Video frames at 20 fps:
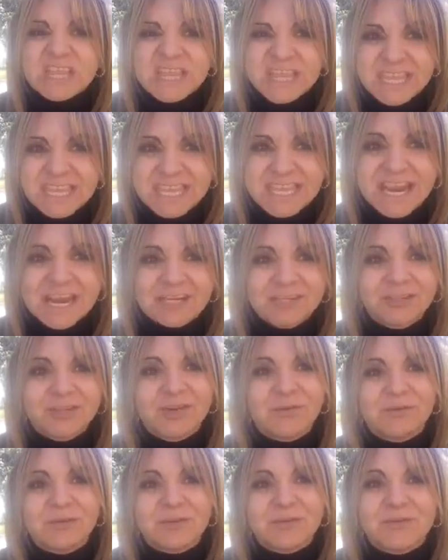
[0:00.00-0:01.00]

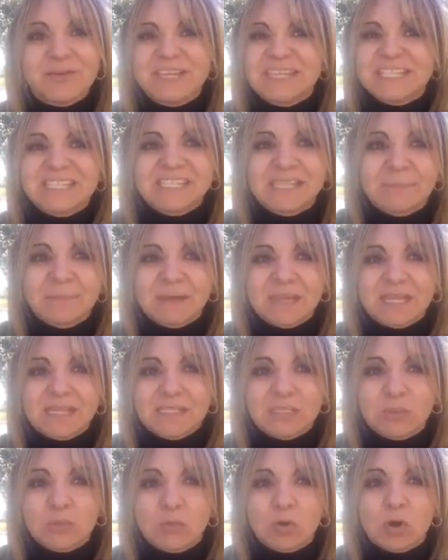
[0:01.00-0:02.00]
DRW is the
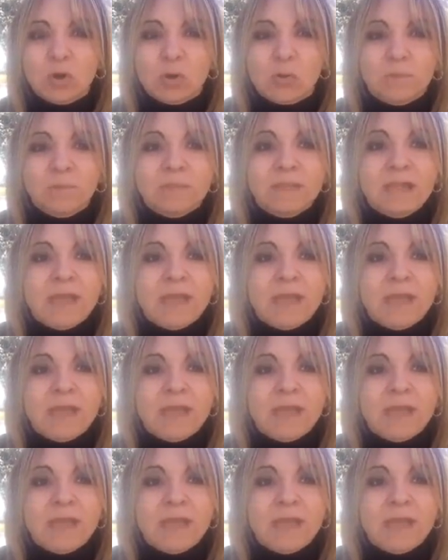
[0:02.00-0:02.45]
place to go.